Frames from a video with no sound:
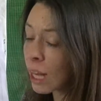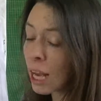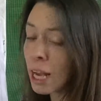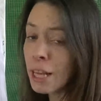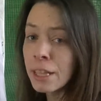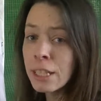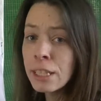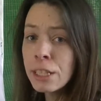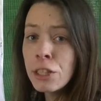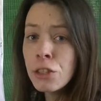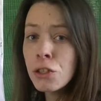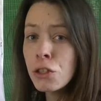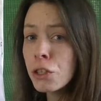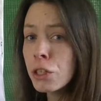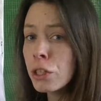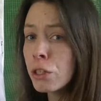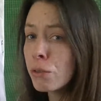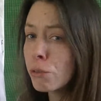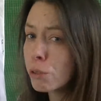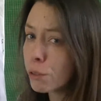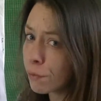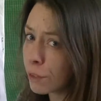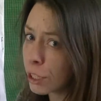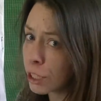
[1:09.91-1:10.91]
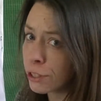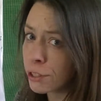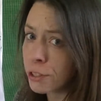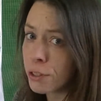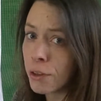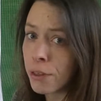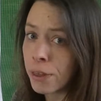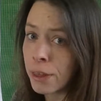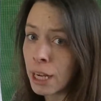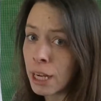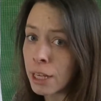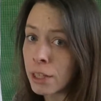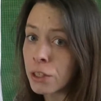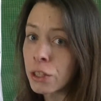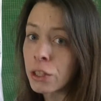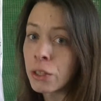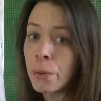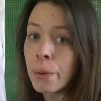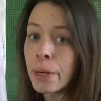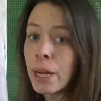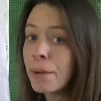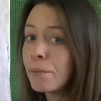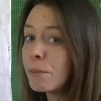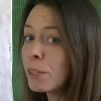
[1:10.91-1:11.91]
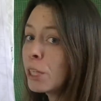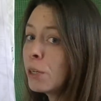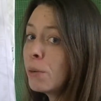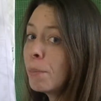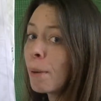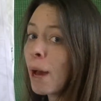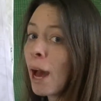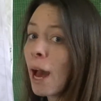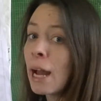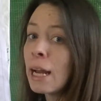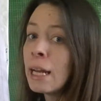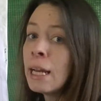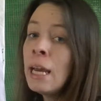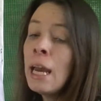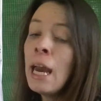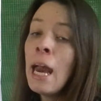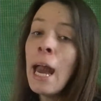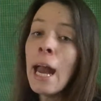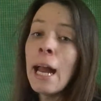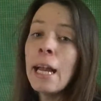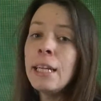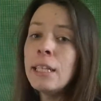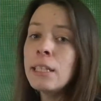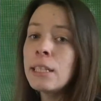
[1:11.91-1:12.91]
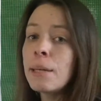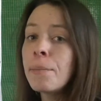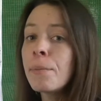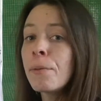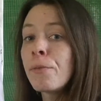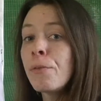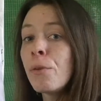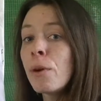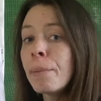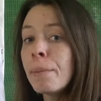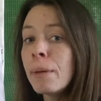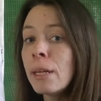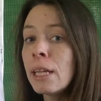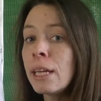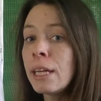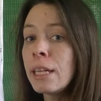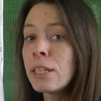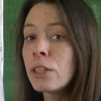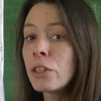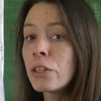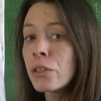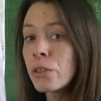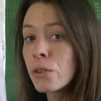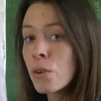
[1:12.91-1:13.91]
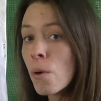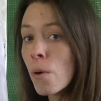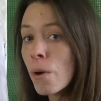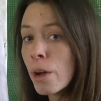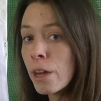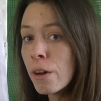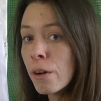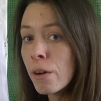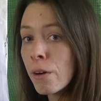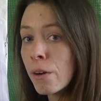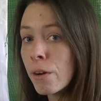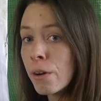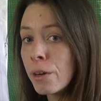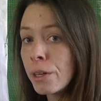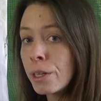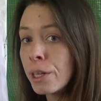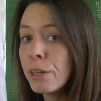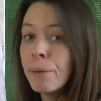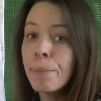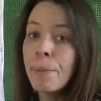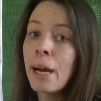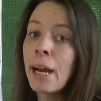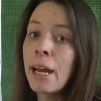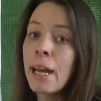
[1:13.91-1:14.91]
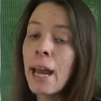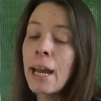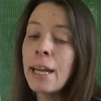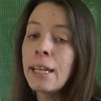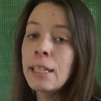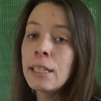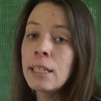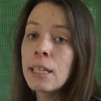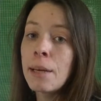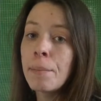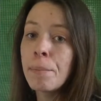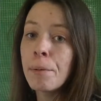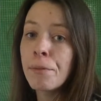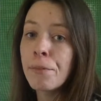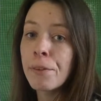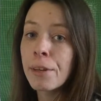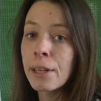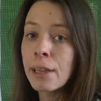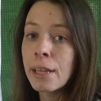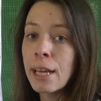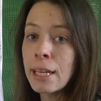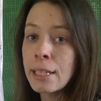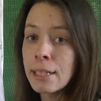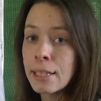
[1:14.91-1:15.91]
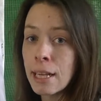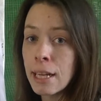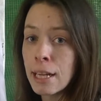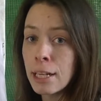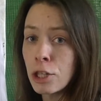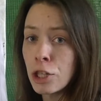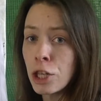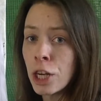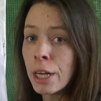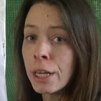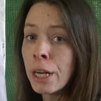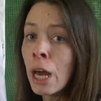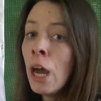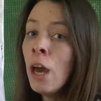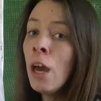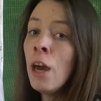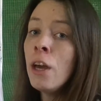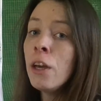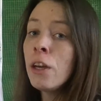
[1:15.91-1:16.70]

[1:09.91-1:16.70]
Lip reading: And this is a universal thing, so whenever you buy any type of formulated soil or you buy any type of fertilization,